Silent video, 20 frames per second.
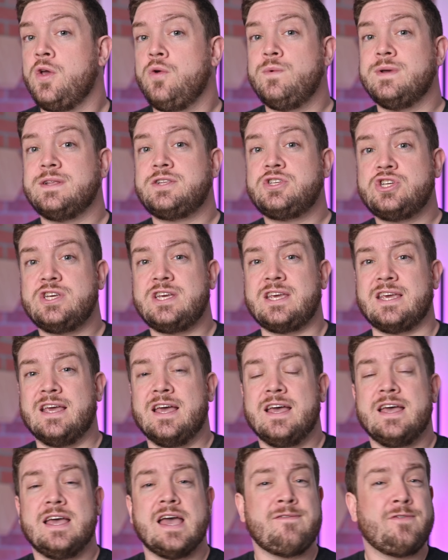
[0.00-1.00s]
With Qi,
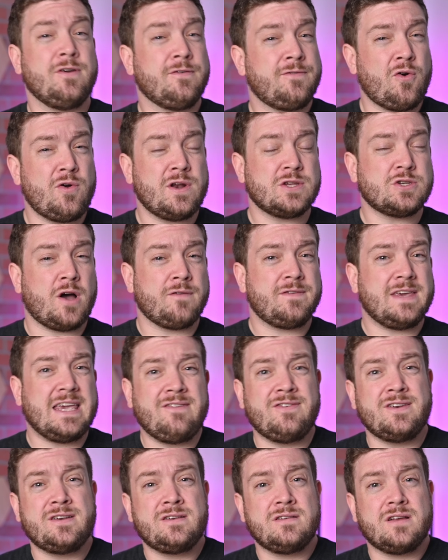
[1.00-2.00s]
if your phone is off
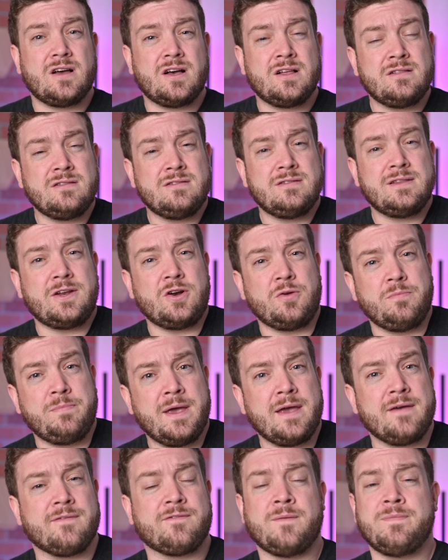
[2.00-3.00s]
even a little
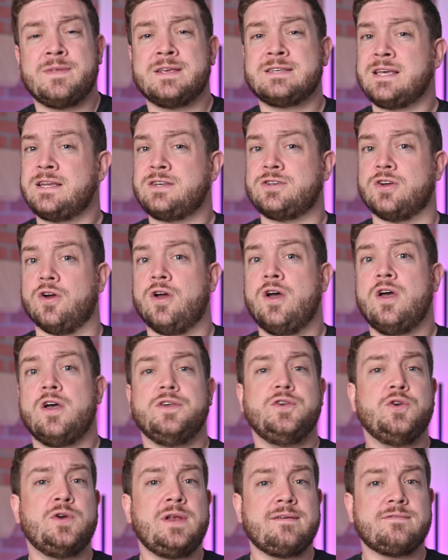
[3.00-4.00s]
bit from the center,
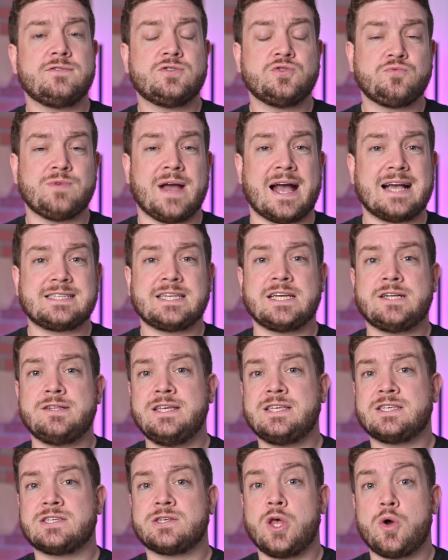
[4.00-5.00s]
you can have drastically
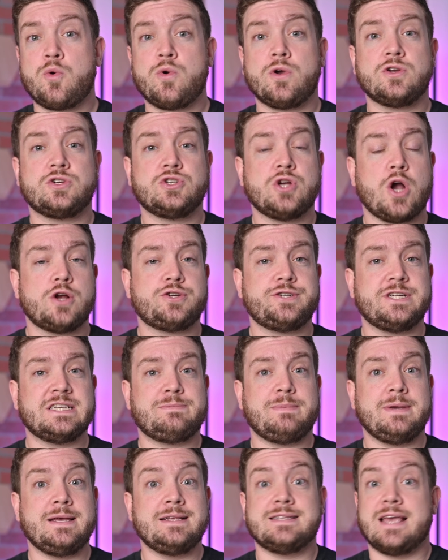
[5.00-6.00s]
slower charging
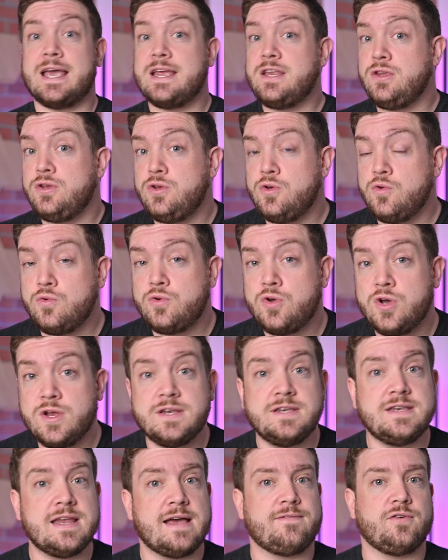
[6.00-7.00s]
speeds and you could
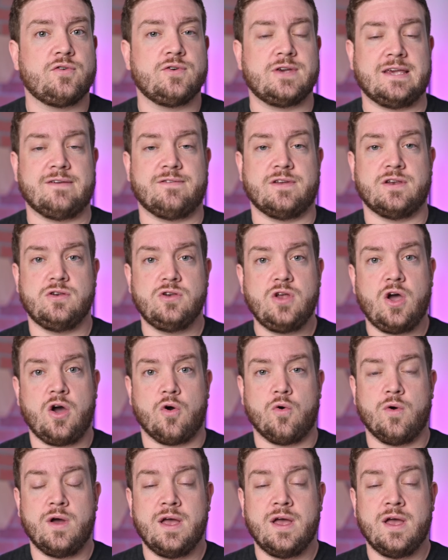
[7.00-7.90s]
never even know.